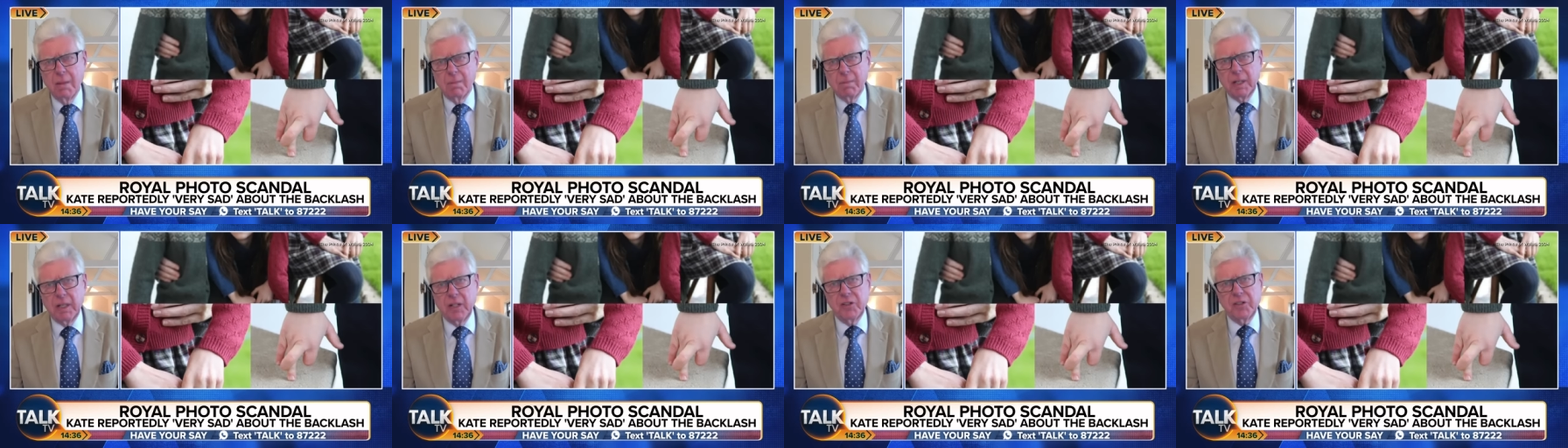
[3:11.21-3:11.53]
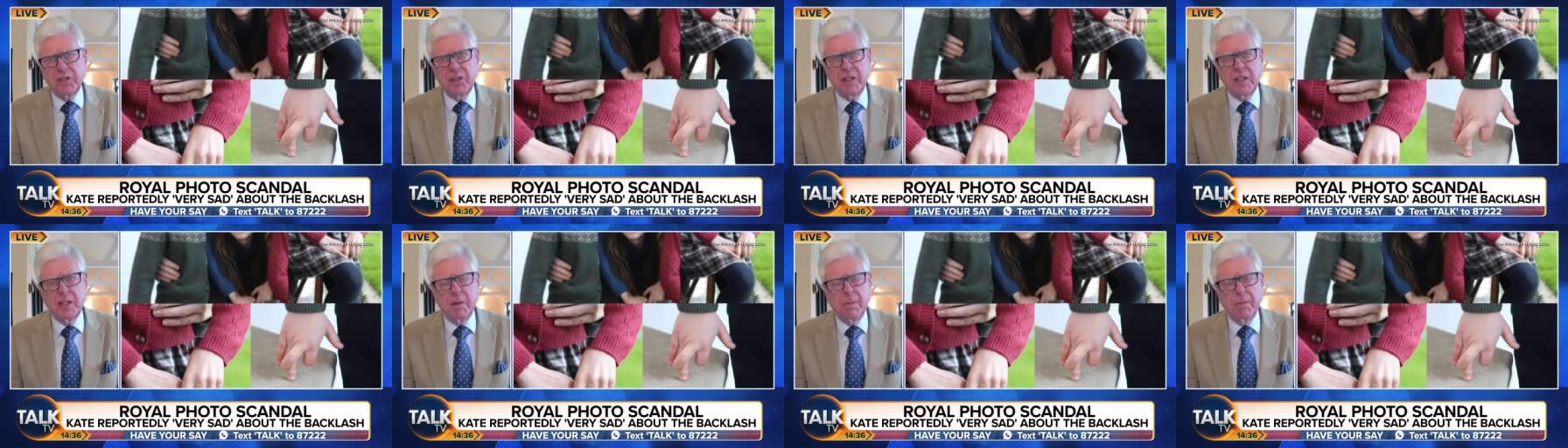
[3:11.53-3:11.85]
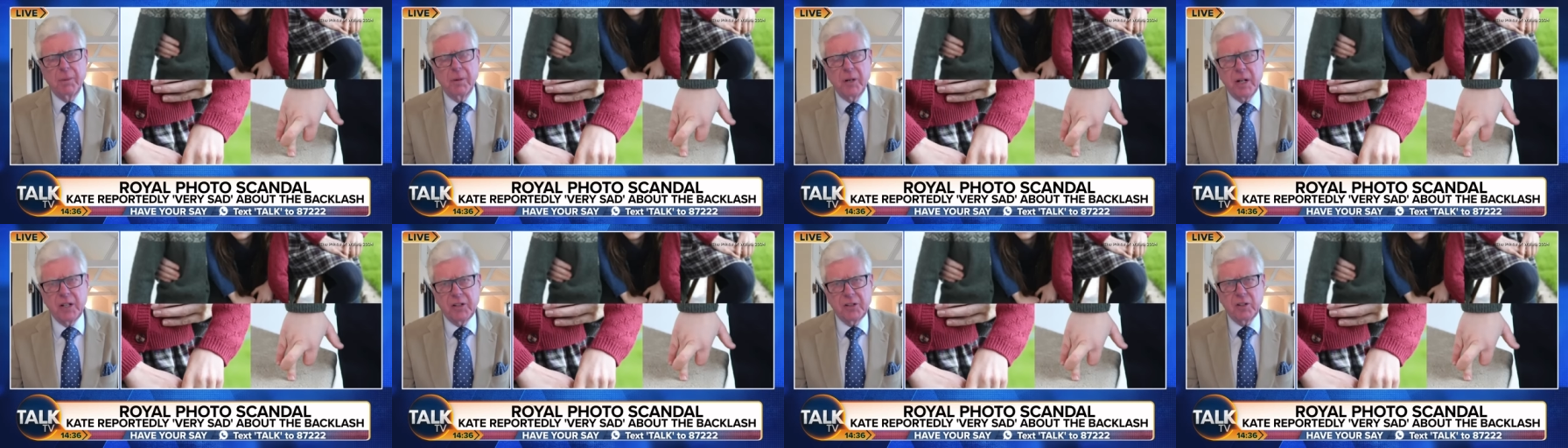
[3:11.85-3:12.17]
Because in a
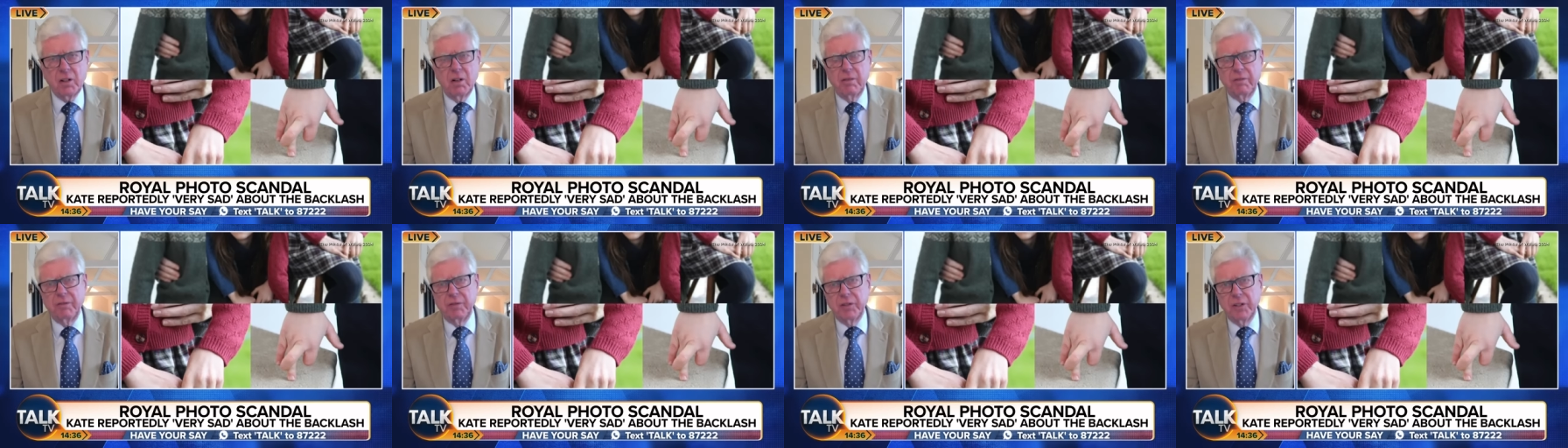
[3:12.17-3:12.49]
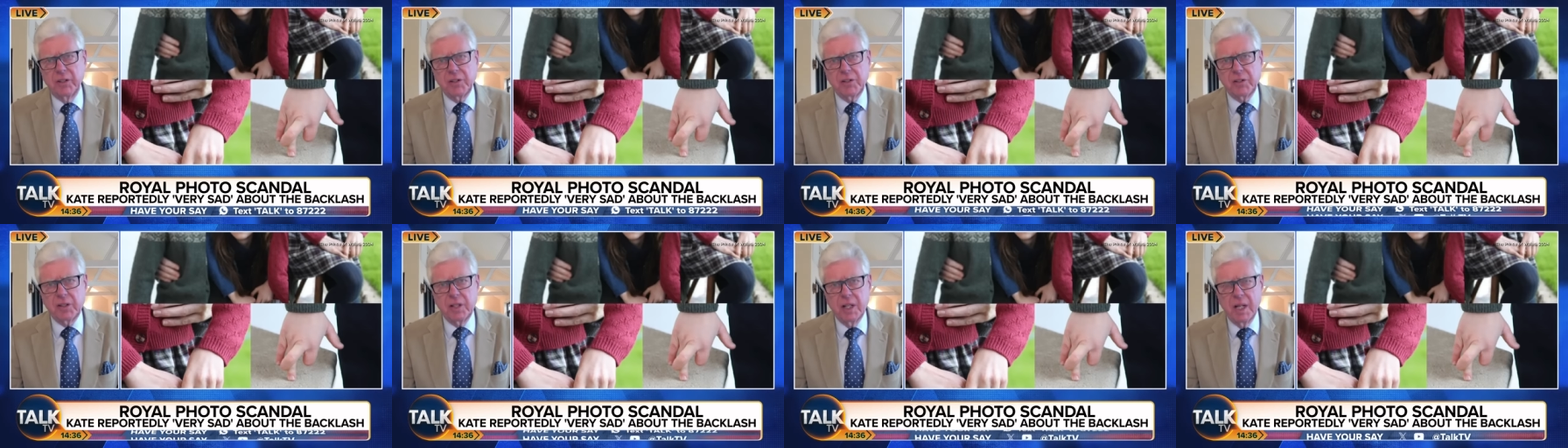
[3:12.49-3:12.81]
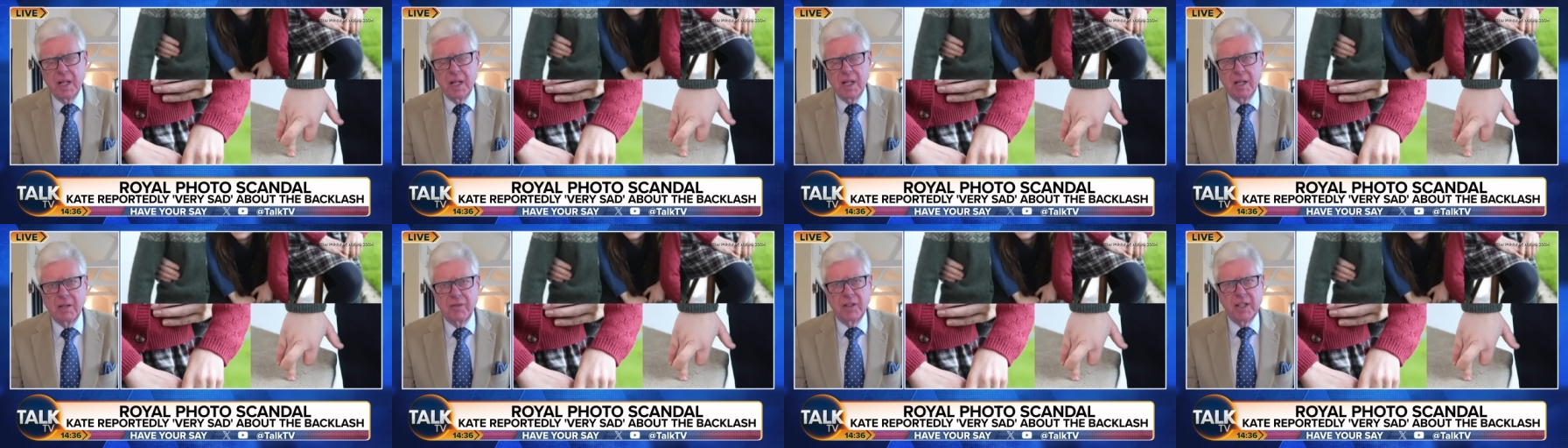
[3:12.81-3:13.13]
press
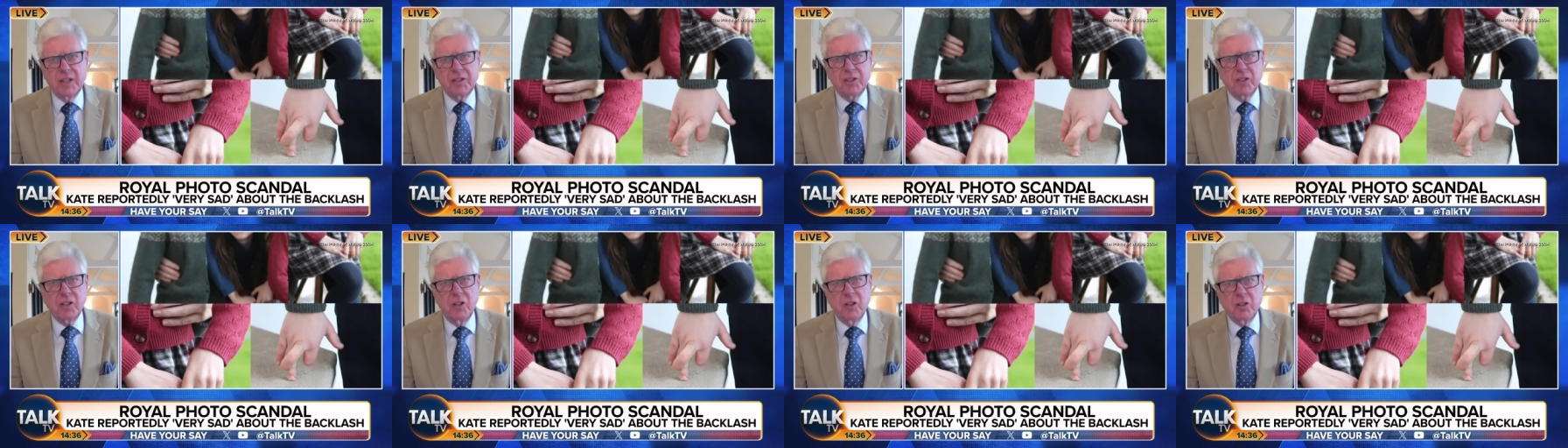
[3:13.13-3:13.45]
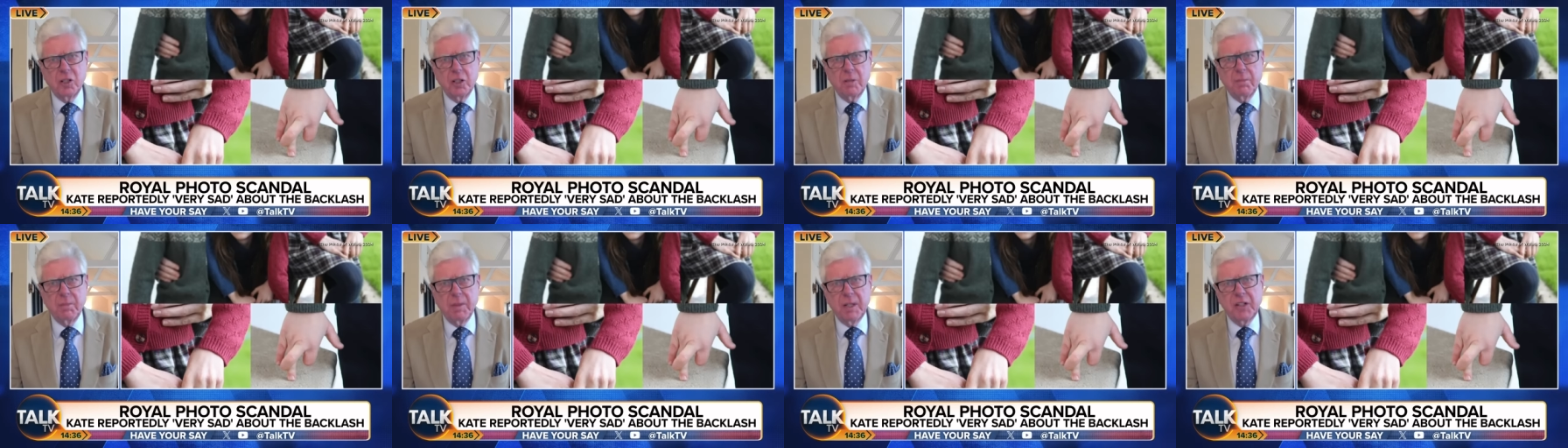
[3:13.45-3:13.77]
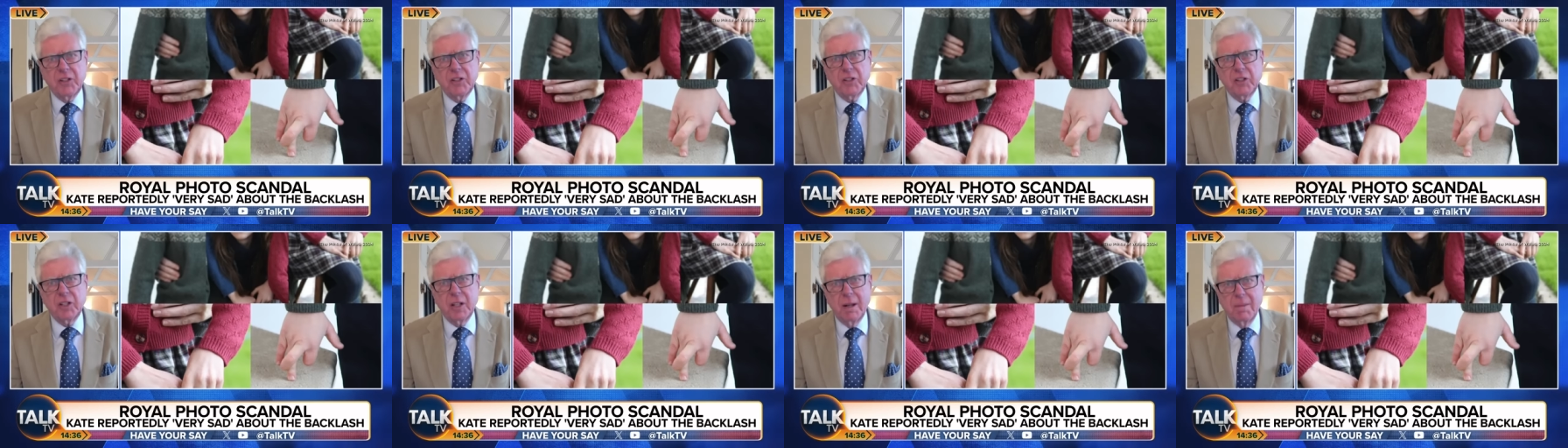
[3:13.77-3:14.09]
office, there's got to
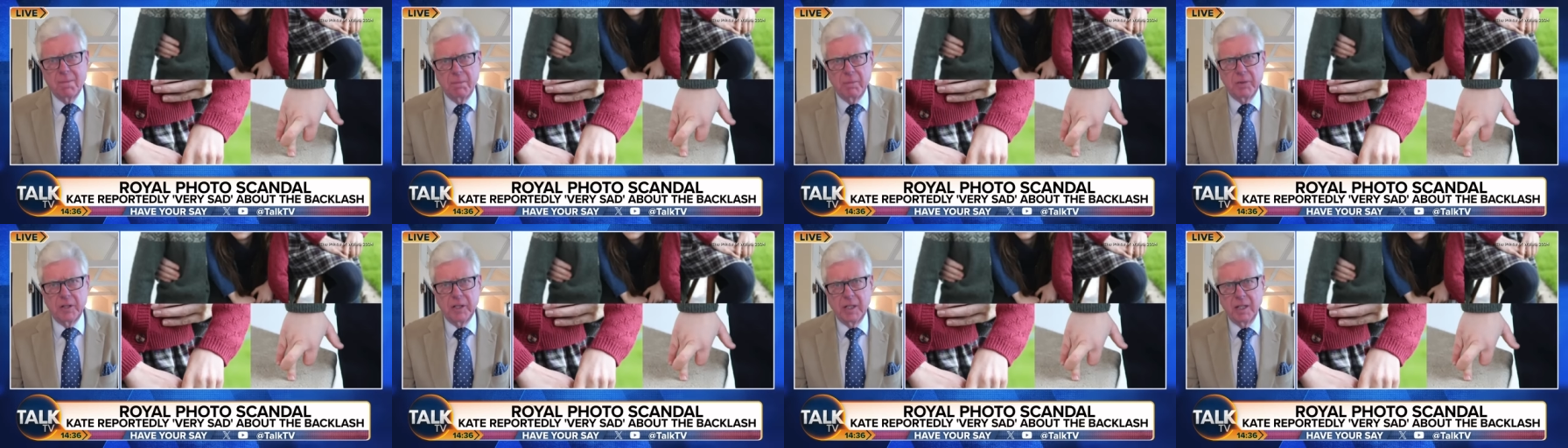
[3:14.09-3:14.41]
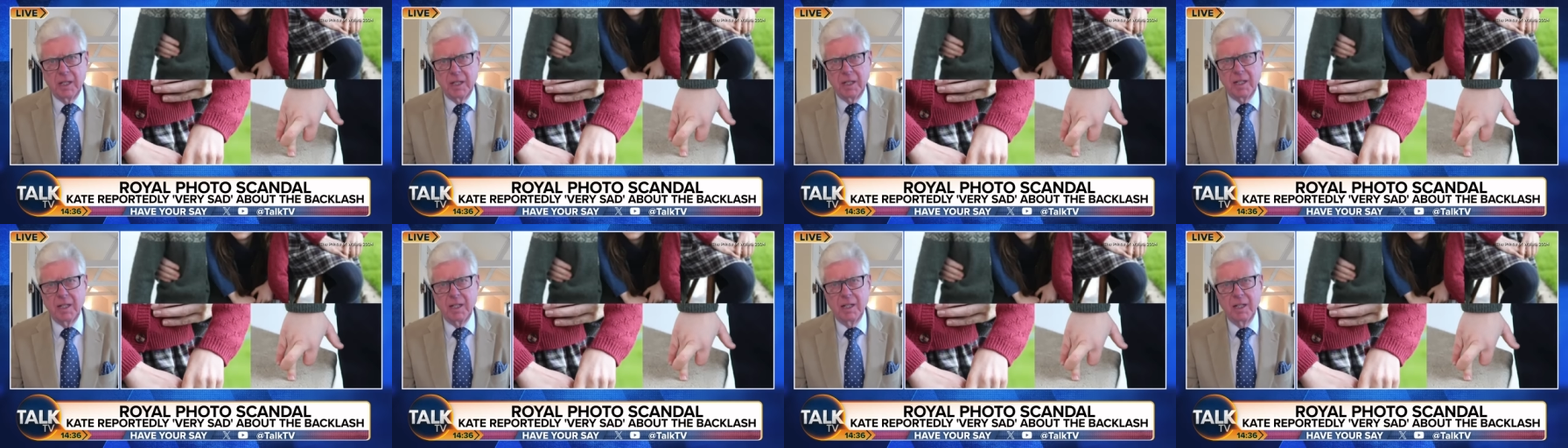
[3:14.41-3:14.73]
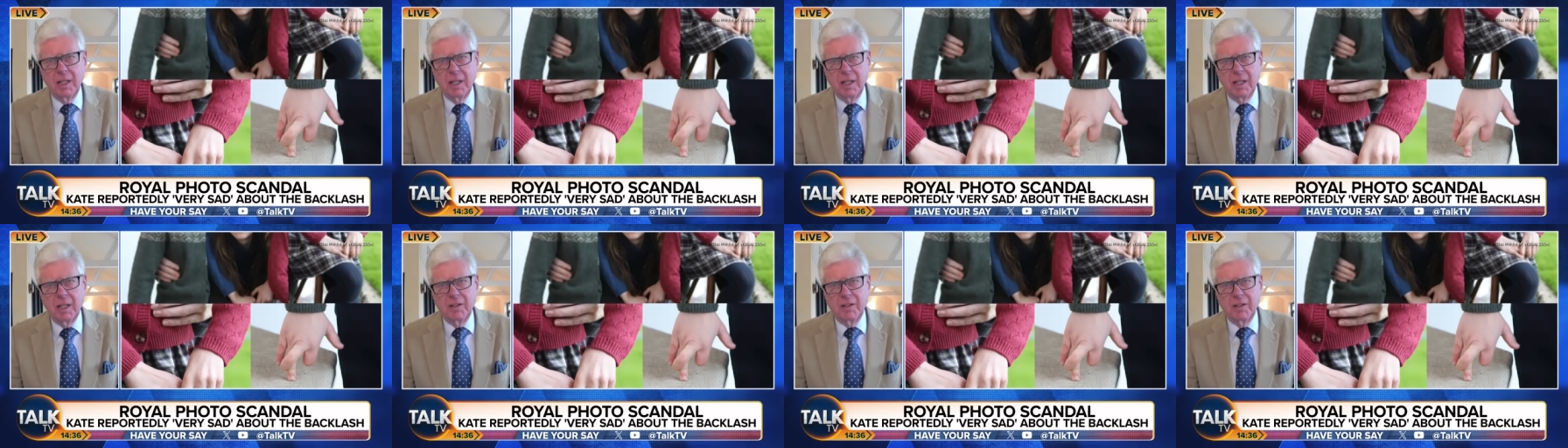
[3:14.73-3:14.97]
be somebody,